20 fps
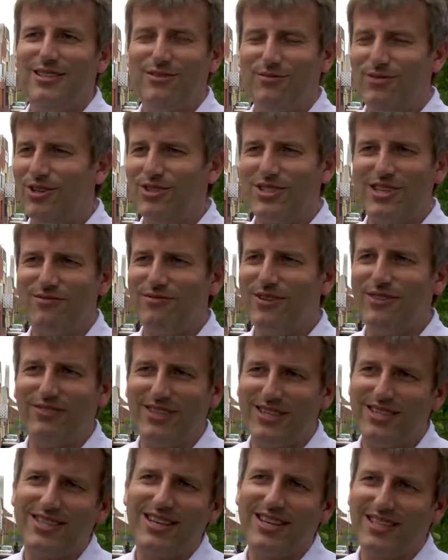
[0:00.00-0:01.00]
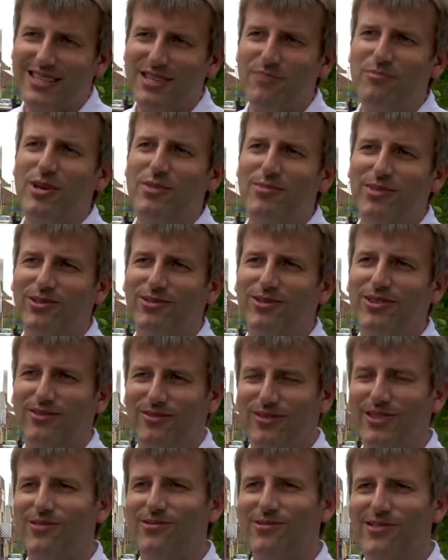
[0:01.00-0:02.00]
40, 50, 60 people
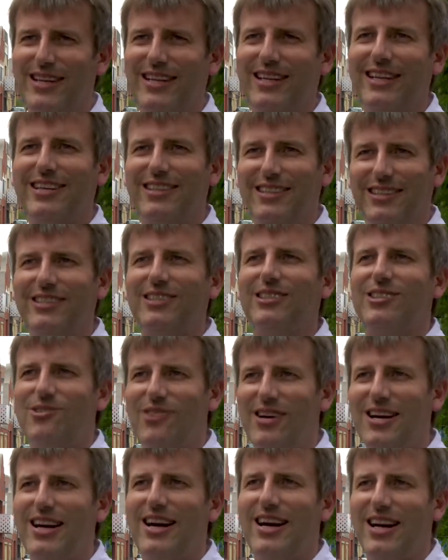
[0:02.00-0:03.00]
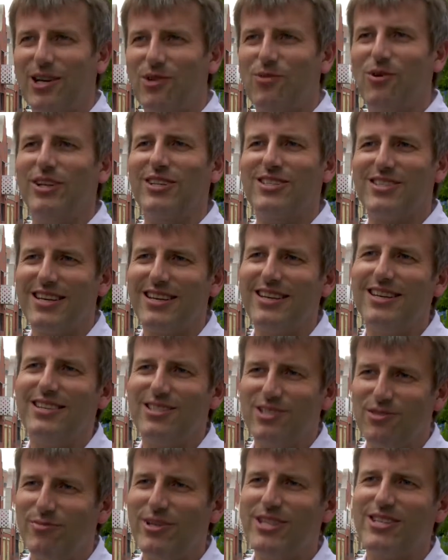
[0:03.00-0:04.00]
with really quite high quality
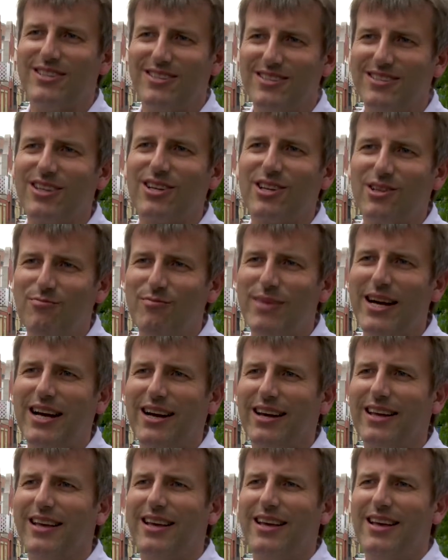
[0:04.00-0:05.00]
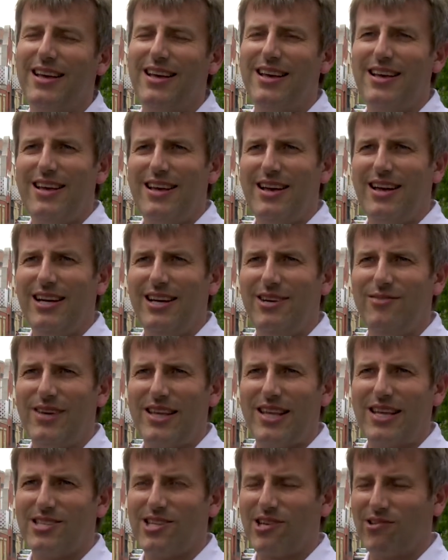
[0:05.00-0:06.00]
submissions that come back.
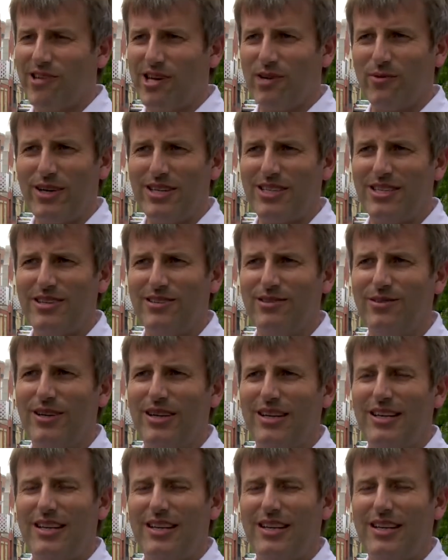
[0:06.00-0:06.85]
And that's a great way to